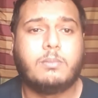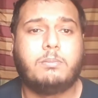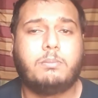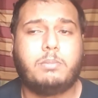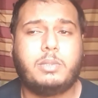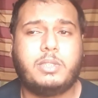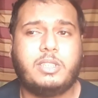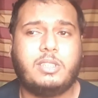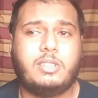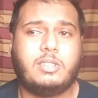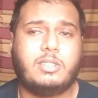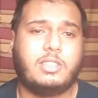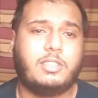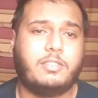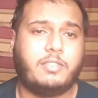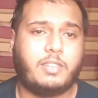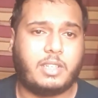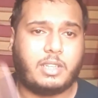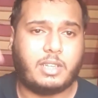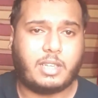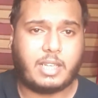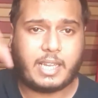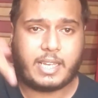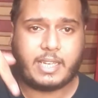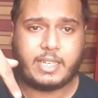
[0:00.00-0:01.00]
Please leave a
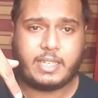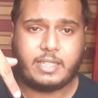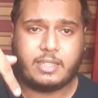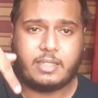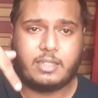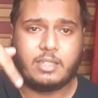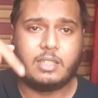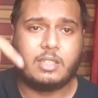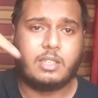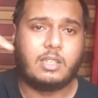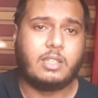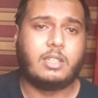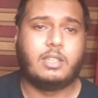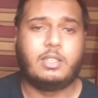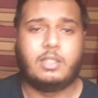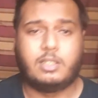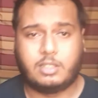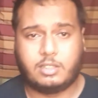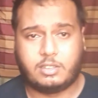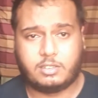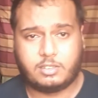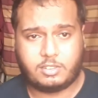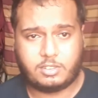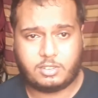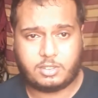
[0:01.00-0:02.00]
like,
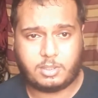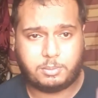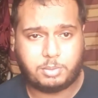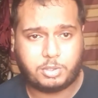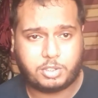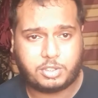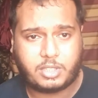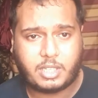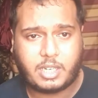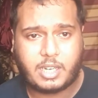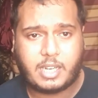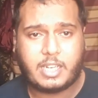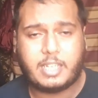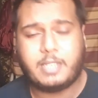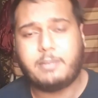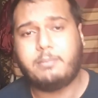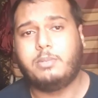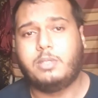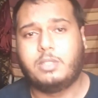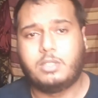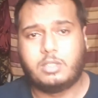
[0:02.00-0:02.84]
subscribe,